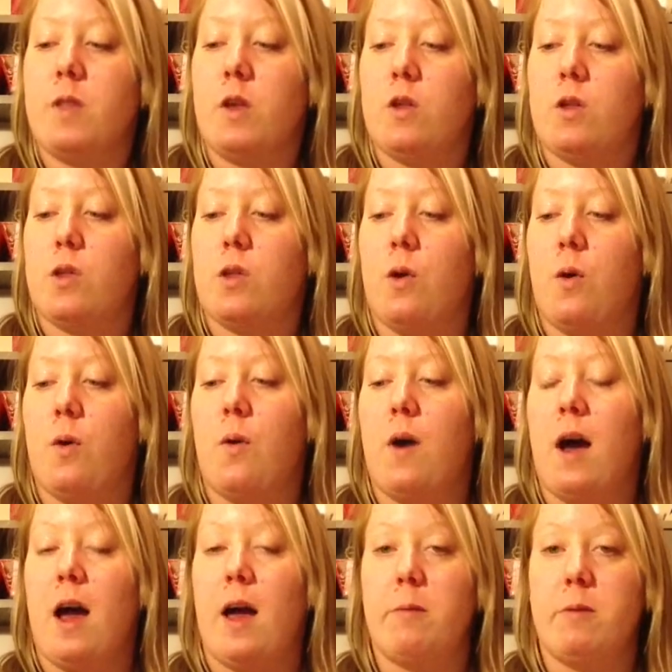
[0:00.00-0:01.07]
So
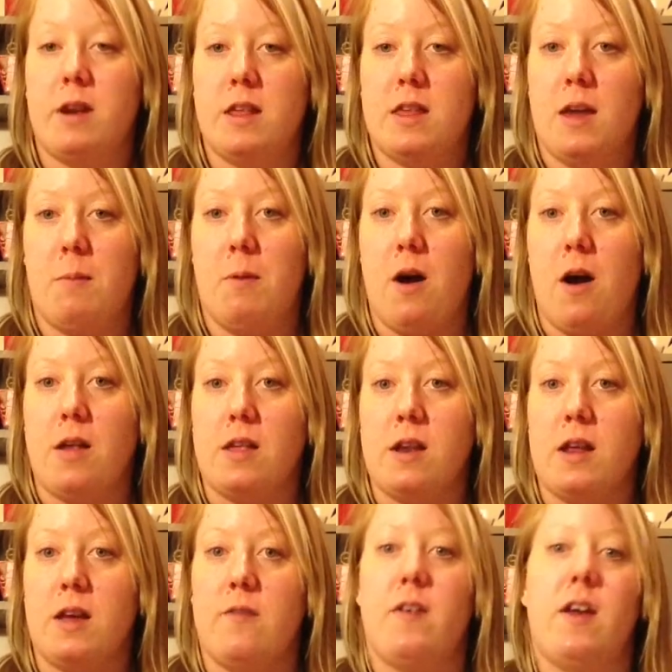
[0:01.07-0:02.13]
I'm going to stay positive